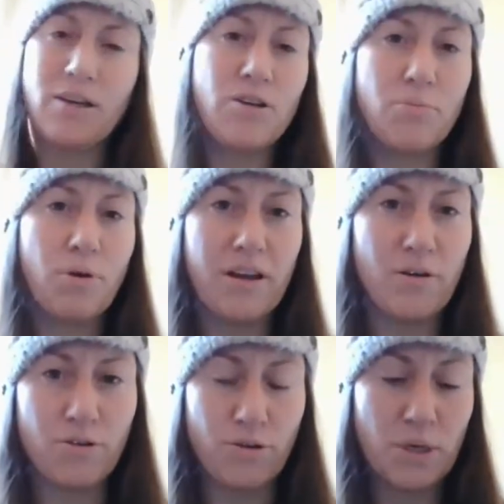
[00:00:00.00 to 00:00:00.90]
you can probably
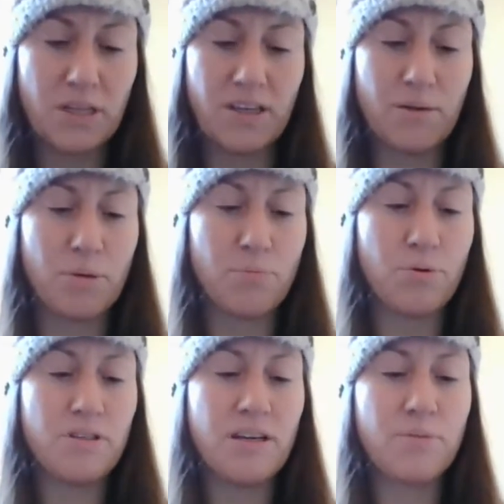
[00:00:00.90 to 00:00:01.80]
order them online. But
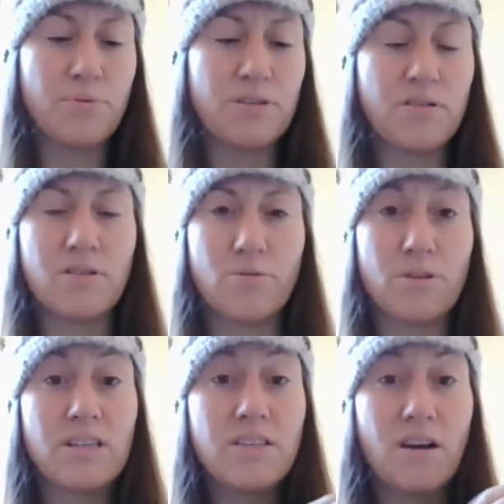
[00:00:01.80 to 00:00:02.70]
boar's hair bristles are
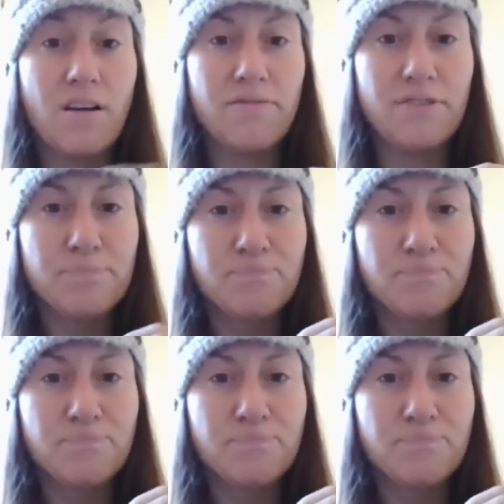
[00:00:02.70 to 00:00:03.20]
really soft.